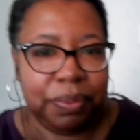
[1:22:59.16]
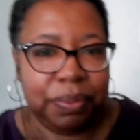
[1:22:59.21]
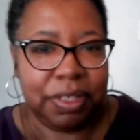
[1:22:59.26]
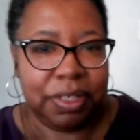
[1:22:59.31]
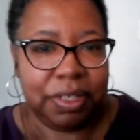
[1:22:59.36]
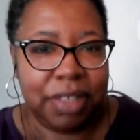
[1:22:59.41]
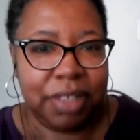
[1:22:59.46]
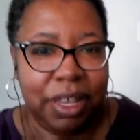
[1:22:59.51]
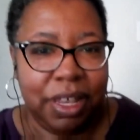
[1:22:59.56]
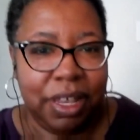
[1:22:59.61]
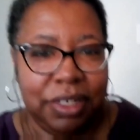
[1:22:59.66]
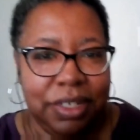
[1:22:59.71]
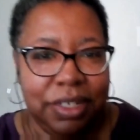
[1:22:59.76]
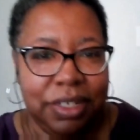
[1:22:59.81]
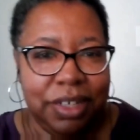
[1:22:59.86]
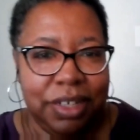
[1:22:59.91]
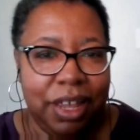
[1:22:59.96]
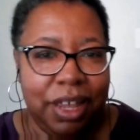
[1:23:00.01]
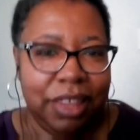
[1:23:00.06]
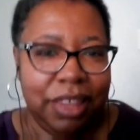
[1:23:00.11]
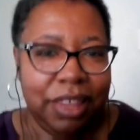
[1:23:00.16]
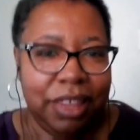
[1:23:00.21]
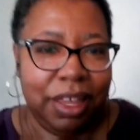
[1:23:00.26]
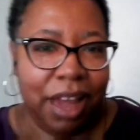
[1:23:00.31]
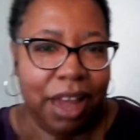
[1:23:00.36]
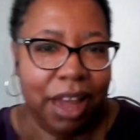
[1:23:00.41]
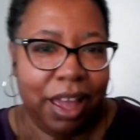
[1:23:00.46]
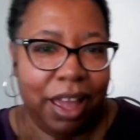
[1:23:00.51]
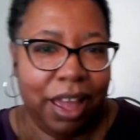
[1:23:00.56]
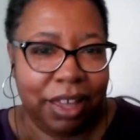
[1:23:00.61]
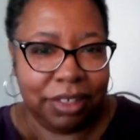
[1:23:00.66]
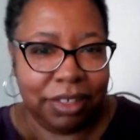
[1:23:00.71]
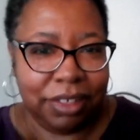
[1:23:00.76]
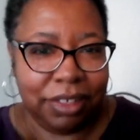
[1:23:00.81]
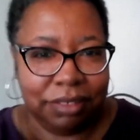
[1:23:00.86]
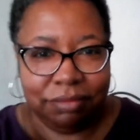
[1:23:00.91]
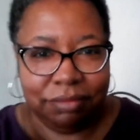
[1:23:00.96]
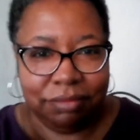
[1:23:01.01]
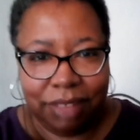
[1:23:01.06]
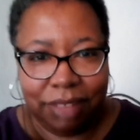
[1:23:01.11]
said today that I
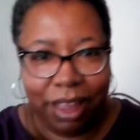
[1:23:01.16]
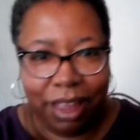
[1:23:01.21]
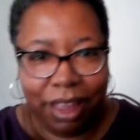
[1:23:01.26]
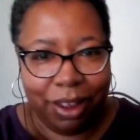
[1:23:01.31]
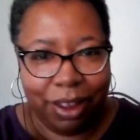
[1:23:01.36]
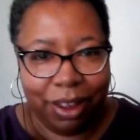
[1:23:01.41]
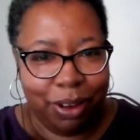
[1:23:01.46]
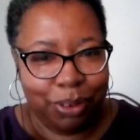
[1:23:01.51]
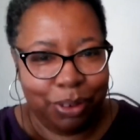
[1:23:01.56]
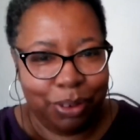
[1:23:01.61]
echo,